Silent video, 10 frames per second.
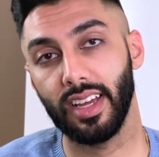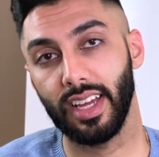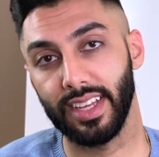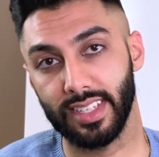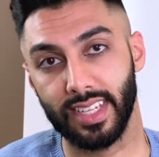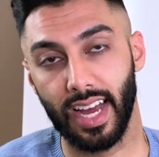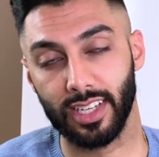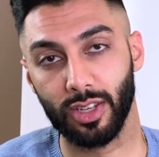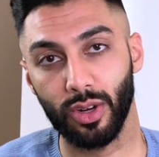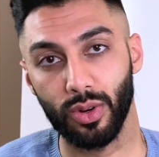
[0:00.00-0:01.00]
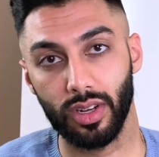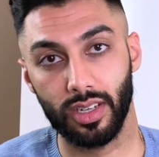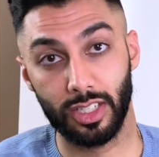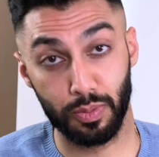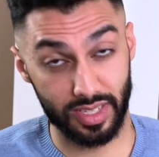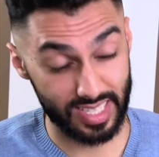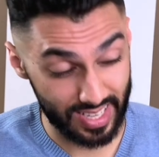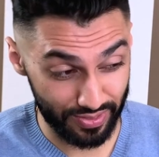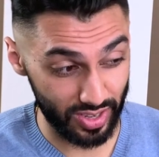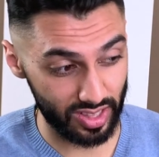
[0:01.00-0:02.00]
in the tax code,
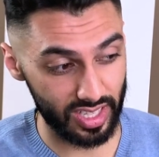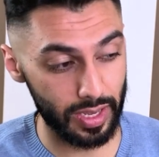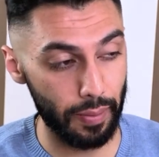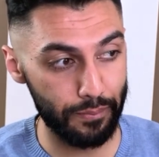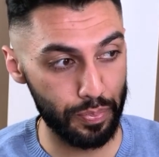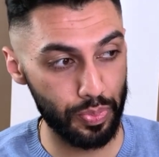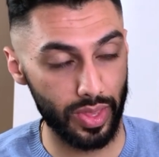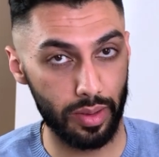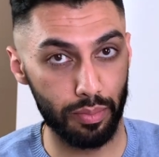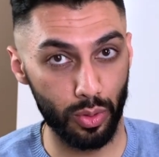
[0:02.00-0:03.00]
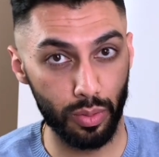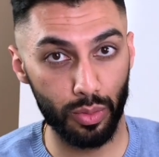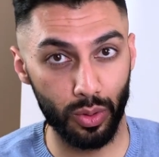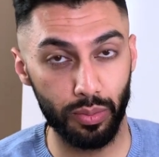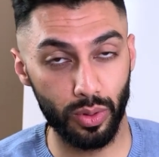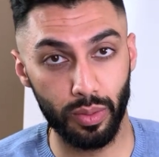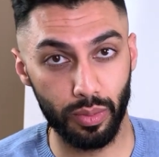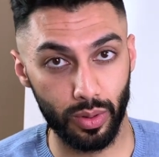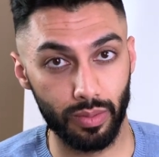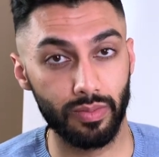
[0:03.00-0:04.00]
specifically, boom, boom, boom,
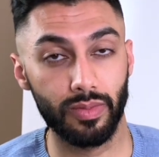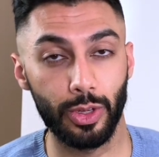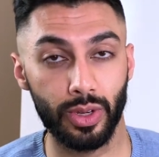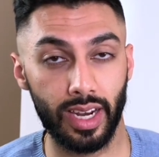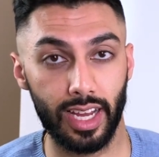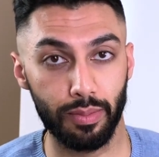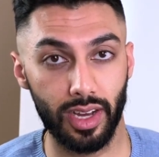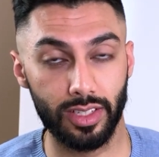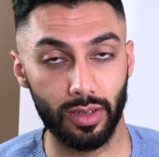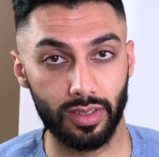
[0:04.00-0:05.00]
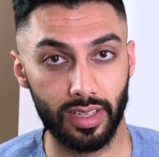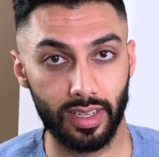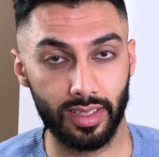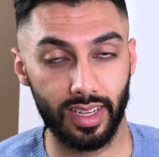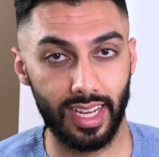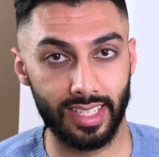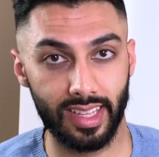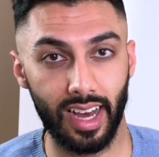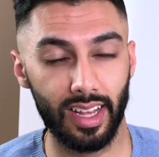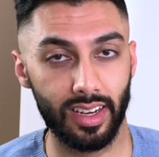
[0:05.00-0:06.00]
boom, you can itemize those things. It's
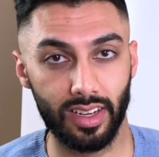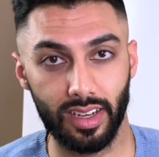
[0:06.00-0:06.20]
not,